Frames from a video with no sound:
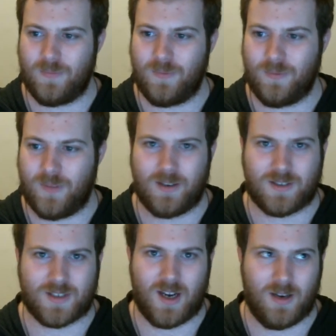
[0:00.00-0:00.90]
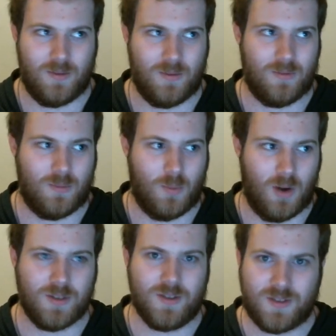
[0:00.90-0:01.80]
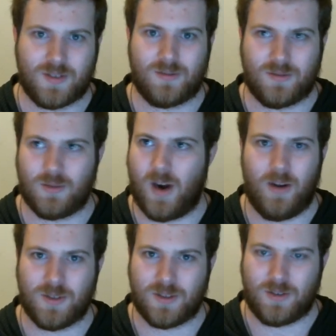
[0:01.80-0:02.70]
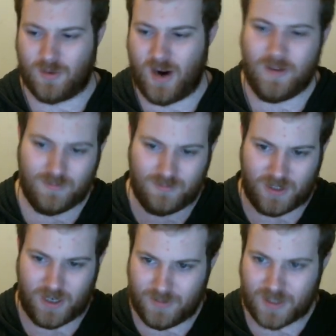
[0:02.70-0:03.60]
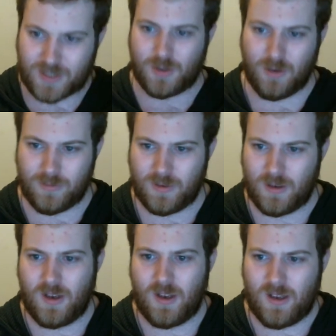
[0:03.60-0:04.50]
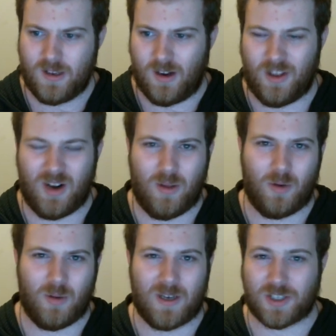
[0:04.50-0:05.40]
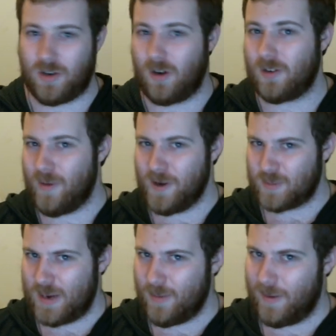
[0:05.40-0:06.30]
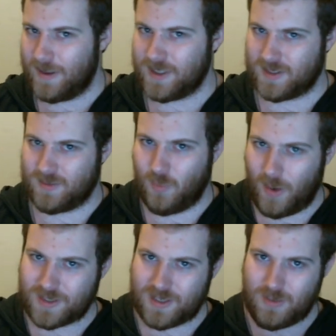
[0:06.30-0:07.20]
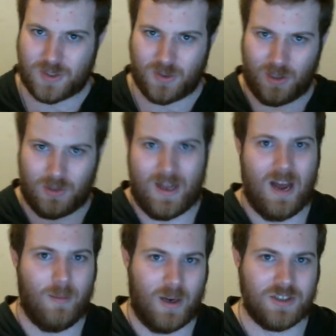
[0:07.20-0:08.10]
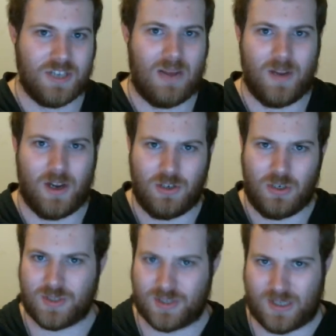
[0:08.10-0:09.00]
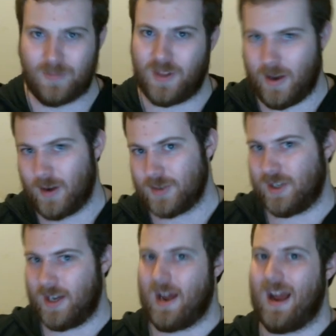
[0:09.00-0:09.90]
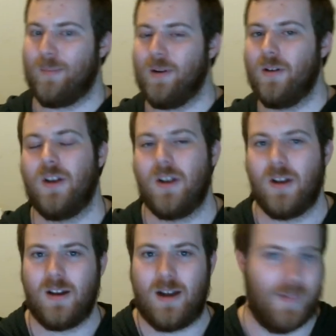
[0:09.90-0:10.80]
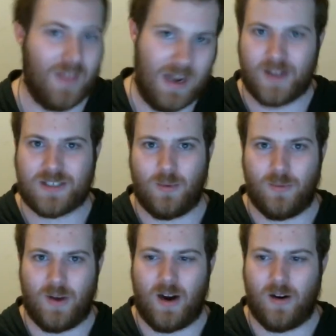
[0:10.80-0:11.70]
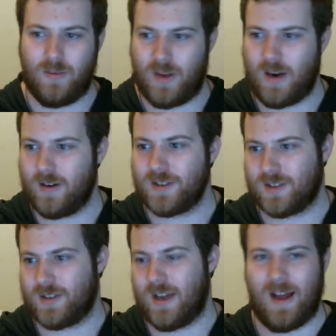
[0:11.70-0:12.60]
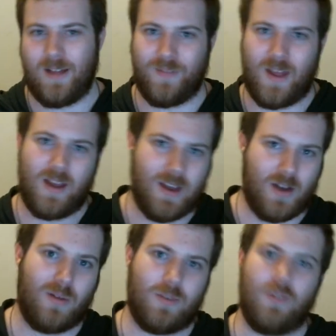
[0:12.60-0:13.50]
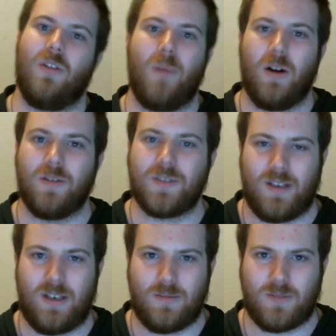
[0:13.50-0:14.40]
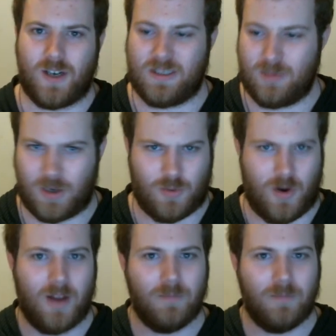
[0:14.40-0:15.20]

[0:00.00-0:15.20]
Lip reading: that scene was great. It was a great, big sort of... I don't know whether it would have been a shock to most people, but just once he was sort of let out by Jaime, I knew something else was going to happen. And then he meets up with Varys, and they head off to the boats, and he chucks him in a crate